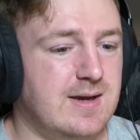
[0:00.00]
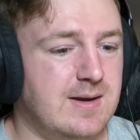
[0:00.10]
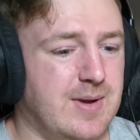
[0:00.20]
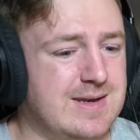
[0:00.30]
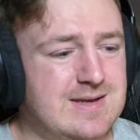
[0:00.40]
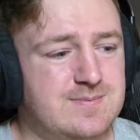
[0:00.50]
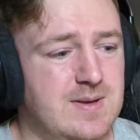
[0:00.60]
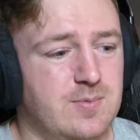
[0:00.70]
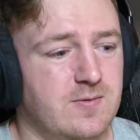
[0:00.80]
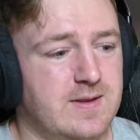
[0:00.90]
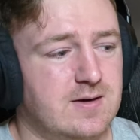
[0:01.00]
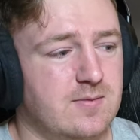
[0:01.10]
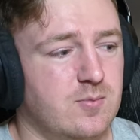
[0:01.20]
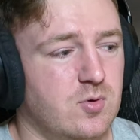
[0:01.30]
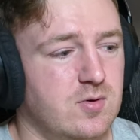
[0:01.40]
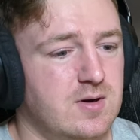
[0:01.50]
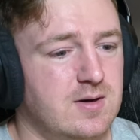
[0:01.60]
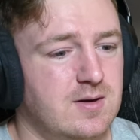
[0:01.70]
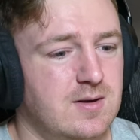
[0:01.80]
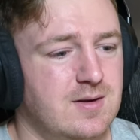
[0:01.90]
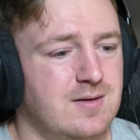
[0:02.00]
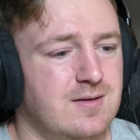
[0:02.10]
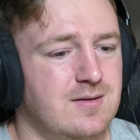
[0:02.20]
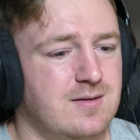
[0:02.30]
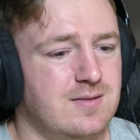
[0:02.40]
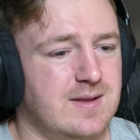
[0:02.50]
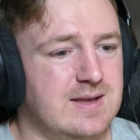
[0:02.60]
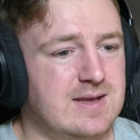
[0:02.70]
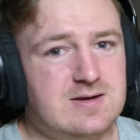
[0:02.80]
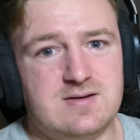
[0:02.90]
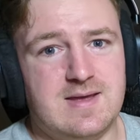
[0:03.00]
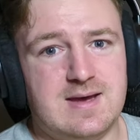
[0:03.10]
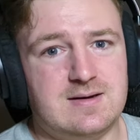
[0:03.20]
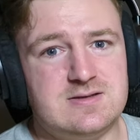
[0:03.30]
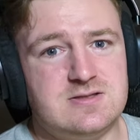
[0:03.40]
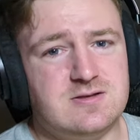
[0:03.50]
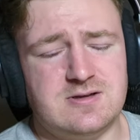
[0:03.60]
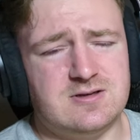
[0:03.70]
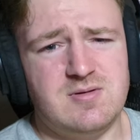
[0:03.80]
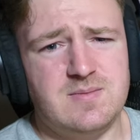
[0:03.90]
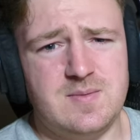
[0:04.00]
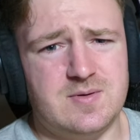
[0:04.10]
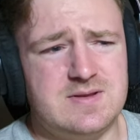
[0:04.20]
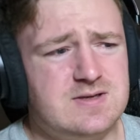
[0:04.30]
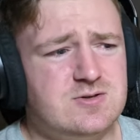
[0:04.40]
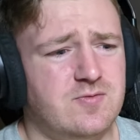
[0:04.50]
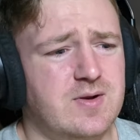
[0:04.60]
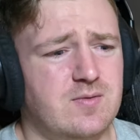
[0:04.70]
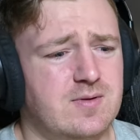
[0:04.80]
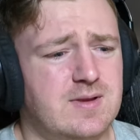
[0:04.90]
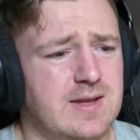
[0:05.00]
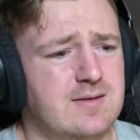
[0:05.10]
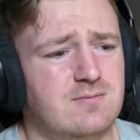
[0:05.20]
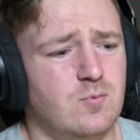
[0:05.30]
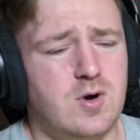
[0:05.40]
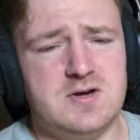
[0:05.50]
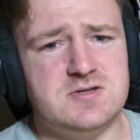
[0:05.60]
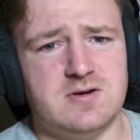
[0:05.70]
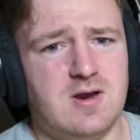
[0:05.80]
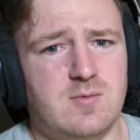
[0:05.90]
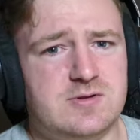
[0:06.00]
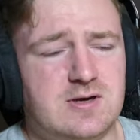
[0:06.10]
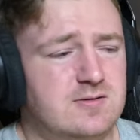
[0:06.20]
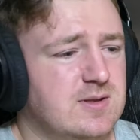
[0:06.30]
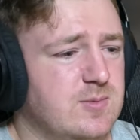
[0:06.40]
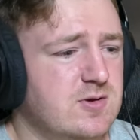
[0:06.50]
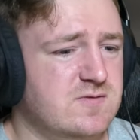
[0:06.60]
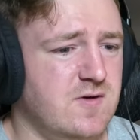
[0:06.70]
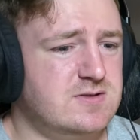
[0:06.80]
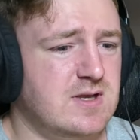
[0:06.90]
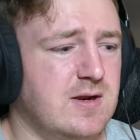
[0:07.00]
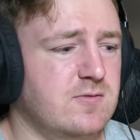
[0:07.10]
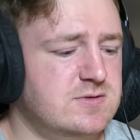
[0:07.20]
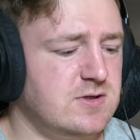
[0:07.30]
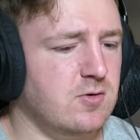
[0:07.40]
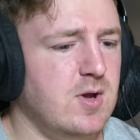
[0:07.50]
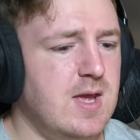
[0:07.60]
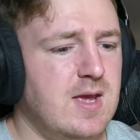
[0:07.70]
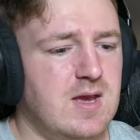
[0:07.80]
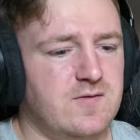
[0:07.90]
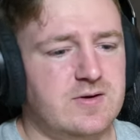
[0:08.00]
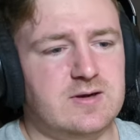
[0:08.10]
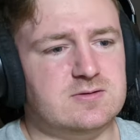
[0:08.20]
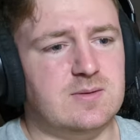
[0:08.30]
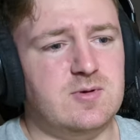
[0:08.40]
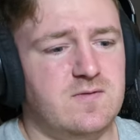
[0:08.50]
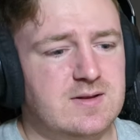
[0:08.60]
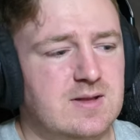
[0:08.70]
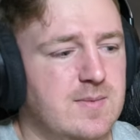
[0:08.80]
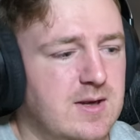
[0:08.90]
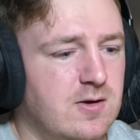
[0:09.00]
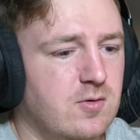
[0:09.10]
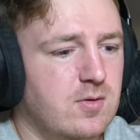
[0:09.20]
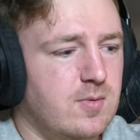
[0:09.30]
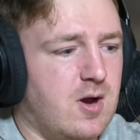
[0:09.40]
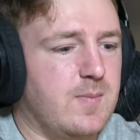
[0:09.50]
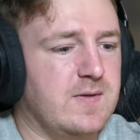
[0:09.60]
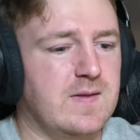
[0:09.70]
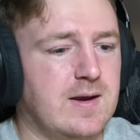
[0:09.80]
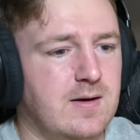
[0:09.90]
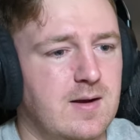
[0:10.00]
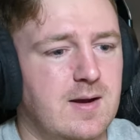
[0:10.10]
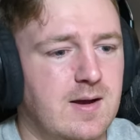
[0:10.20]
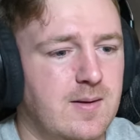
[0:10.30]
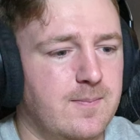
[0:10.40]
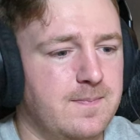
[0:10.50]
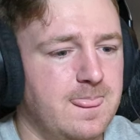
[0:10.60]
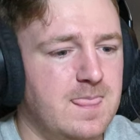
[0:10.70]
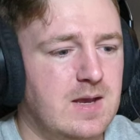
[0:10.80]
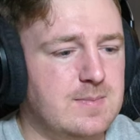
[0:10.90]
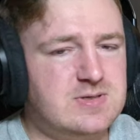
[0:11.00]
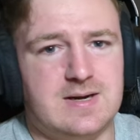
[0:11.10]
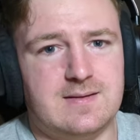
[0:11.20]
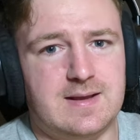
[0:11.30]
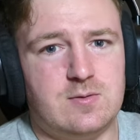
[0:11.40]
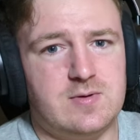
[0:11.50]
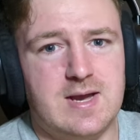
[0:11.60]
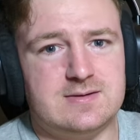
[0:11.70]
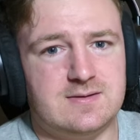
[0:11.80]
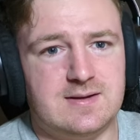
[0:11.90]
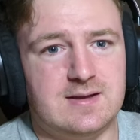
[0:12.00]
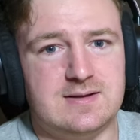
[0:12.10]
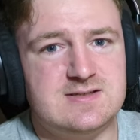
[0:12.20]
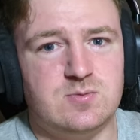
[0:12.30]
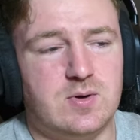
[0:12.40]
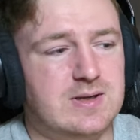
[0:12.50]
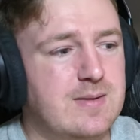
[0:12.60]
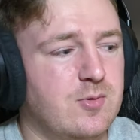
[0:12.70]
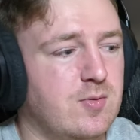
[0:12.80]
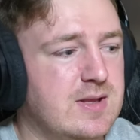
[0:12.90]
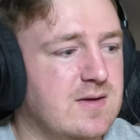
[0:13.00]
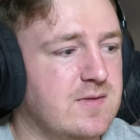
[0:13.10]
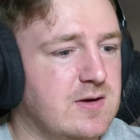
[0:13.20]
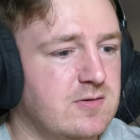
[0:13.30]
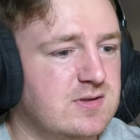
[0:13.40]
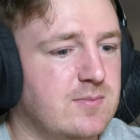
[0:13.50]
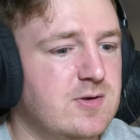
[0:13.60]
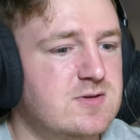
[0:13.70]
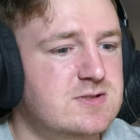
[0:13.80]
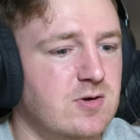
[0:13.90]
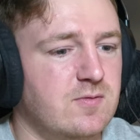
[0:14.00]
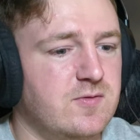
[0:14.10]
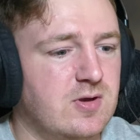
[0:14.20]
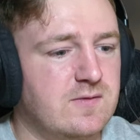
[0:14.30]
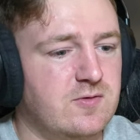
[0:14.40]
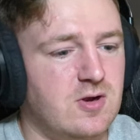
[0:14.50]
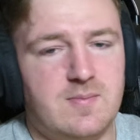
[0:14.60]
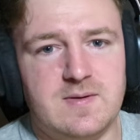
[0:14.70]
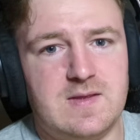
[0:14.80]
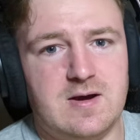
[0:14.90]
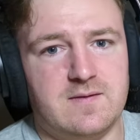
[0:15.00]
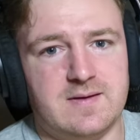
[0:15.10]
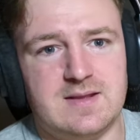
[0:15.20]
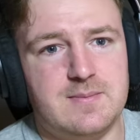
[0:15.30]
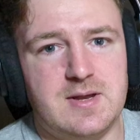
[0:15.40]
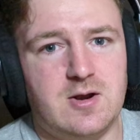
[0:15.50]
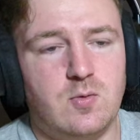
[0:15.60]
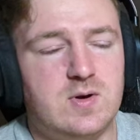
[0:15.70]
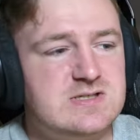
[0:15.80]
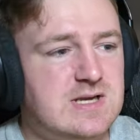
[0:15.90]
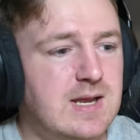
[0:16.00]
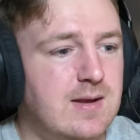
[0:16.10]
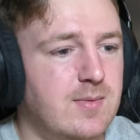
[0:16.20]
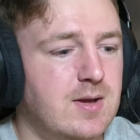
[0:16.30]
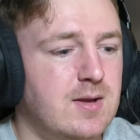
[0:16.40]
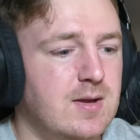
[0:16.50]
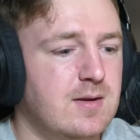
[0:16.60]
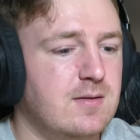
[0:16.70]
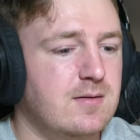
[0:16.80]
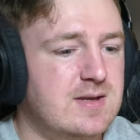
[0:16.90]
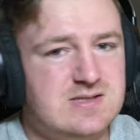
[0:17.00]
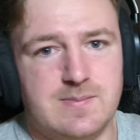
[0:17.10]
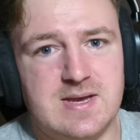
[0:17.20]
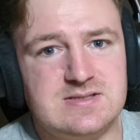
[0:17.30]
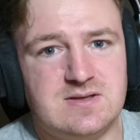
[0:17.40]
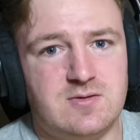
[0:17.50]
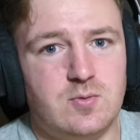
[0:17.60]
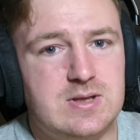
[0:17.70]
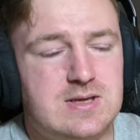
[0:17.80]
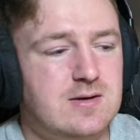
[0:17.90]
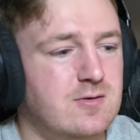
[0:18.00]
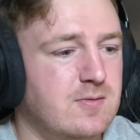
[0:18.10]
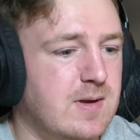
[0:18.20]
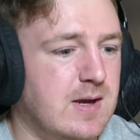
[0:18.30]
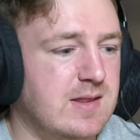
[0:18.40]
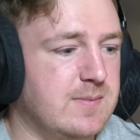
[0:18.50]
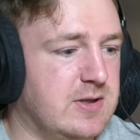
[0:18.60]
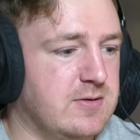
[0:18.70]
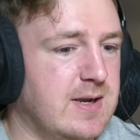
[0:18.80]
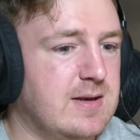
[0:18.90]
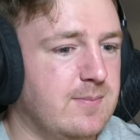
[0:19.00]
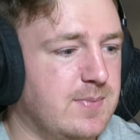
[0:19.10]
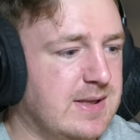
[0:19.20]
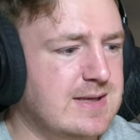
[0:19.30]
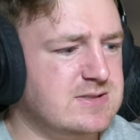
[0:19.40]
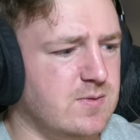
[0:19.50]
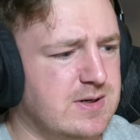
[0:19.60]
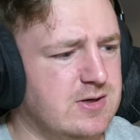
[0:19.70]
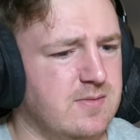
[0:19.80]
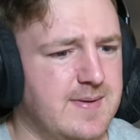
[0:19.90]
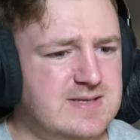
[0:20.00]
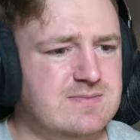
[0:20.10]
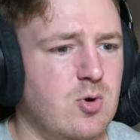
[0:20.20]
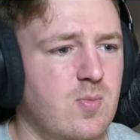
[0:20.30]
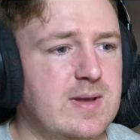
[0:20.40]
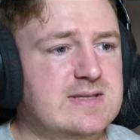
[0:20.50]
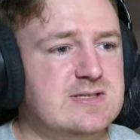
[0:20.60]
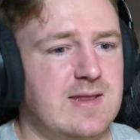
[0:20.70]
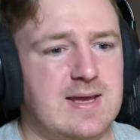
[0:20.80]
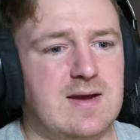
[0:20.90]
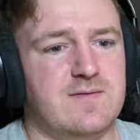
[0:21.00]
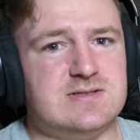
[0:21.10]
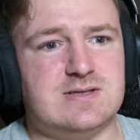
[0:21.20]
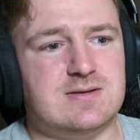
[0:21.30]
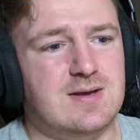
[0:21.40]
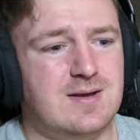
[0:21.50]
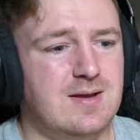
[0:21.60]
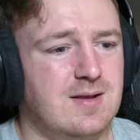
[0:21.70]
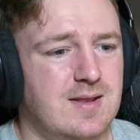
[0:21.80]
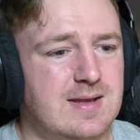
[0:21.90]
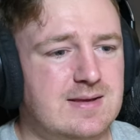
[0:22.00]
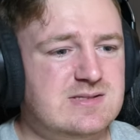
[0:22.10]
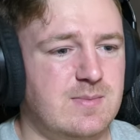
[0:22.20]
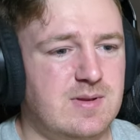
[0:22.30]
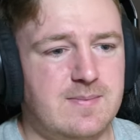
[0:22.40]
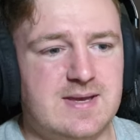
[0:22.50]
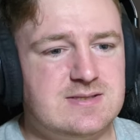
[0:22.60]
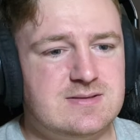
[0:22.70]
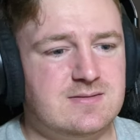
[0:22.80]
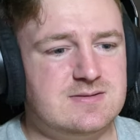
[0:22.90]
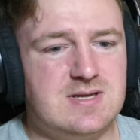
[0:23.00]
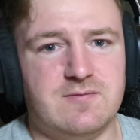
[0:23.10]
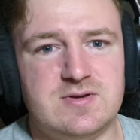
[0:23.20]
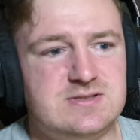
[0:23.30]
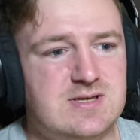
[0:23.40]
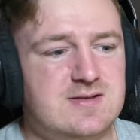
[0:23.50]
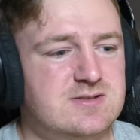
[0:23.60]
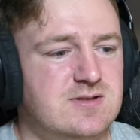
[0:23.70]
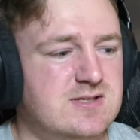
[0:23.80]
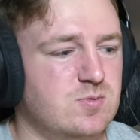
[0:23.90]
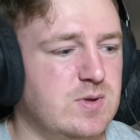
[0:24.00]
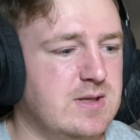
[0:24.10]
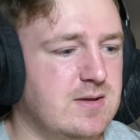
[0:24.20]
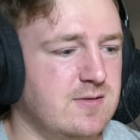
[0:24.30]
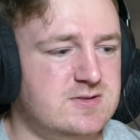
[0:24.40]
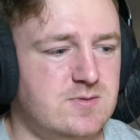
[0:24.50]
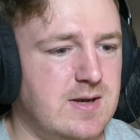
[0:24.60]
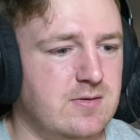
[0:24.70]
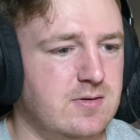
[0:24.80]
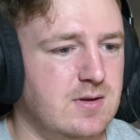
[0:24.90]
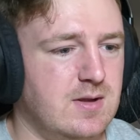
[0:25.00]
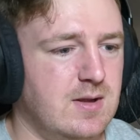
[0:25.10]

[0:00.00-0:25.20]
I need people that are more like into that, because there's not too many people in the Discord that like watch or care about the NRLW as far as I know. So if you're an NRLW fan, let me know, hop in there. I'm trying to like react to at least one game a week of the NRLW. So if you can hop in there and like, let me know which game is the best of the week, that'd be great. But yeah, so we're gonna do the best moments, so that covers like some of the best stuff we see this week, this round.